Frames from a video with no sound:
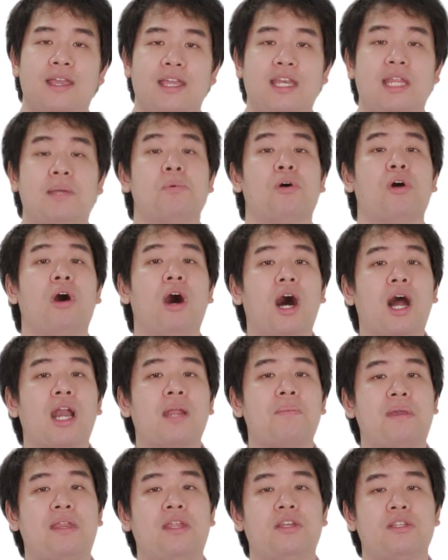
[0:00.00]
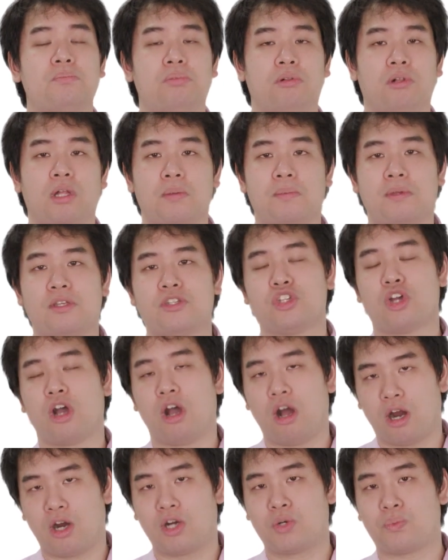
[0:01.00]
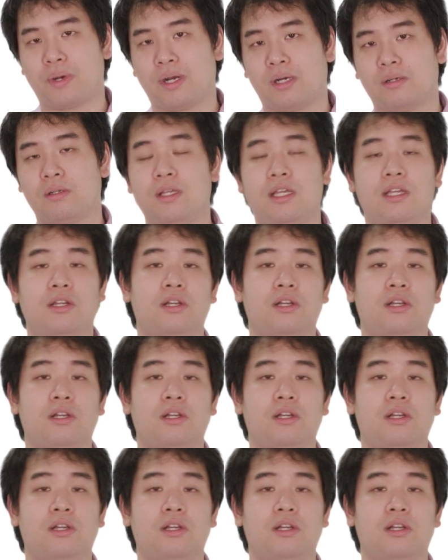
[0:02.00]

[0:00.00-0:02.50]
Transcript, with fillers: enable automated deployment to hardware,